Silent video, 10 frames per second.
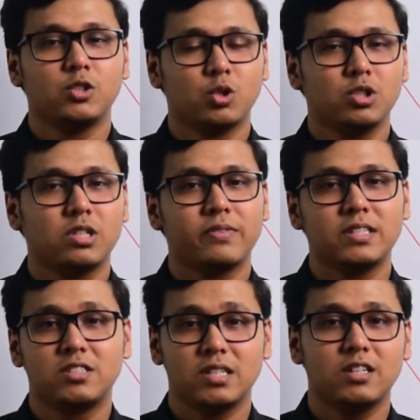don't
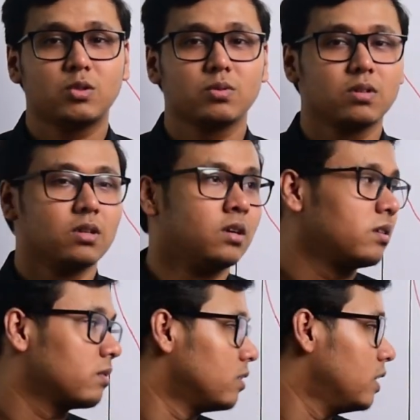even dare
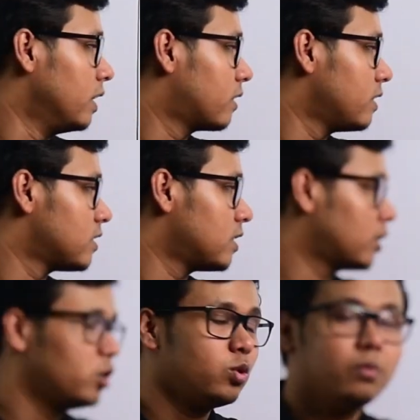to increase the
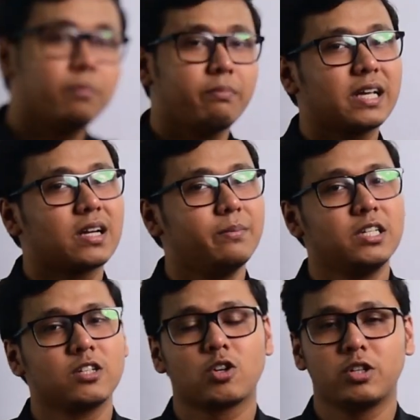queue by
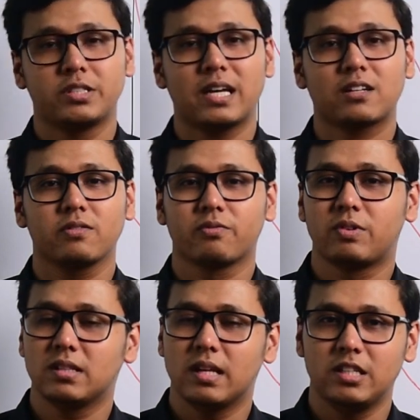coming in contact
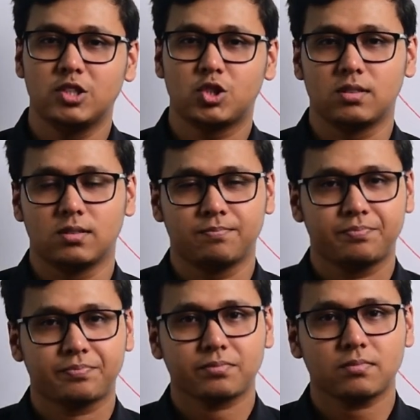with each other.
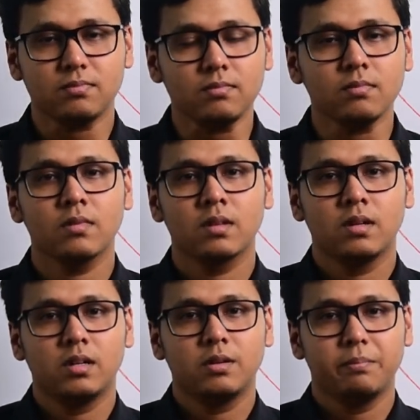
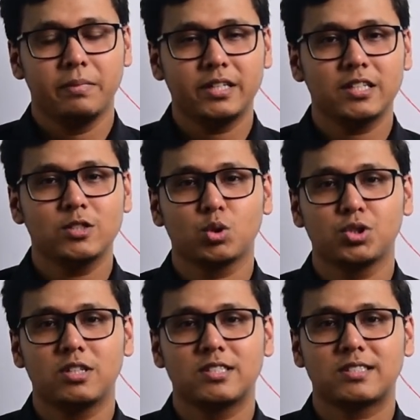Maintain
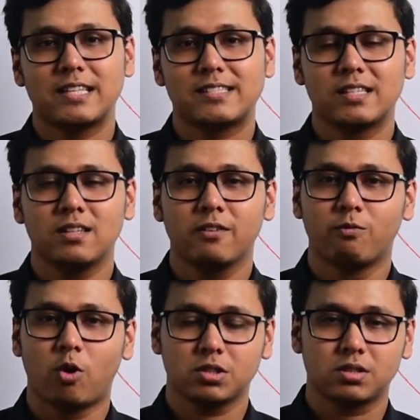social distancing,
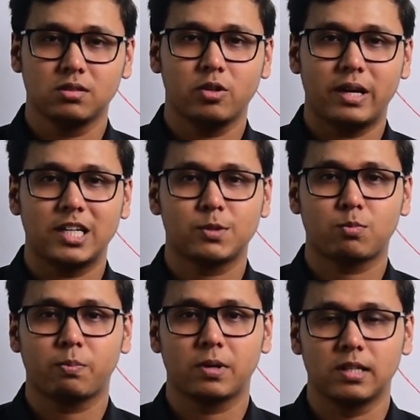wash your hands
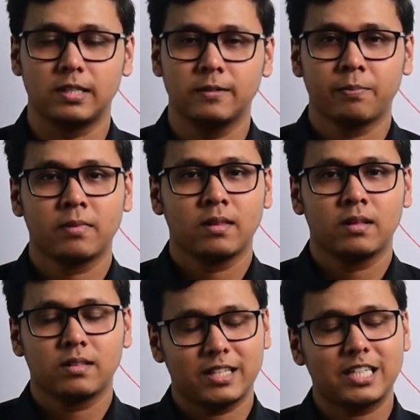properly.
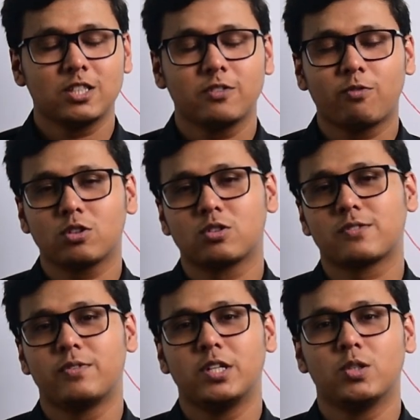That's it for this
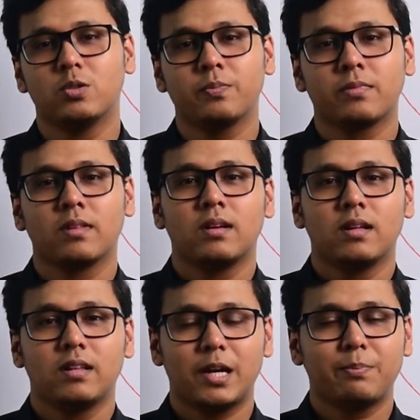video.
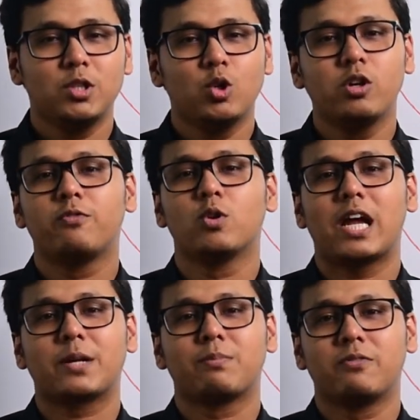Let me know if you
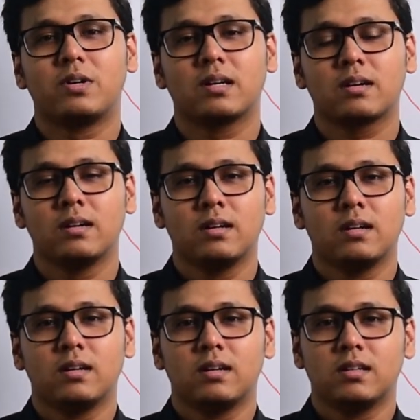liked my work.
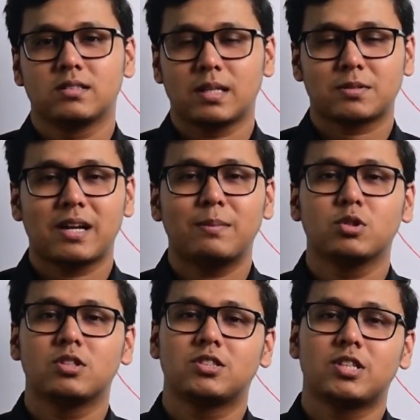Subscribe to this